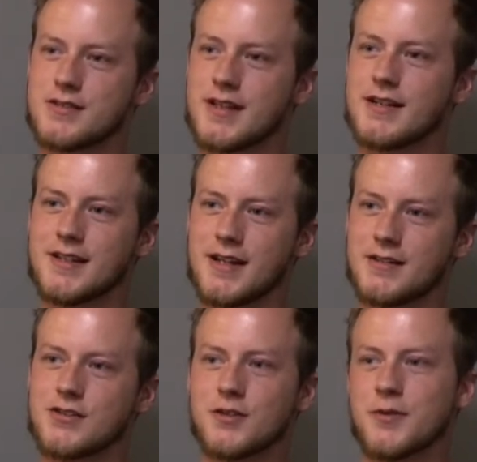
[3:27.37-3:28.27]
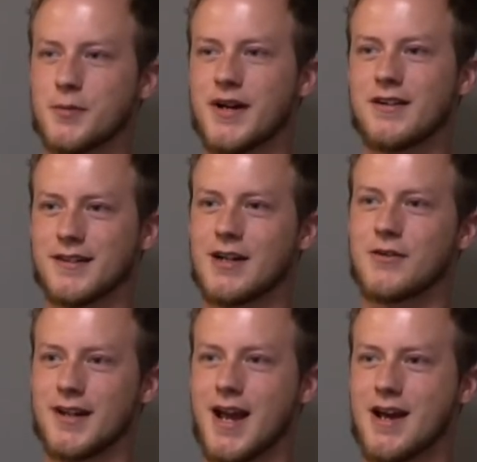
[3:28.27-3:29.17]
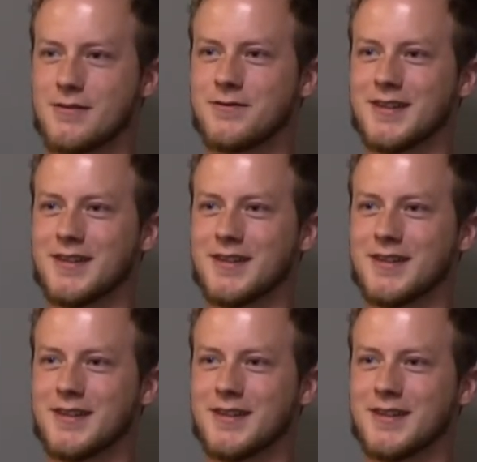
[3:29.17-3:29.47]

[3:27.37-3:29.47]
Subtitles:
That day it took me about an hour and a half.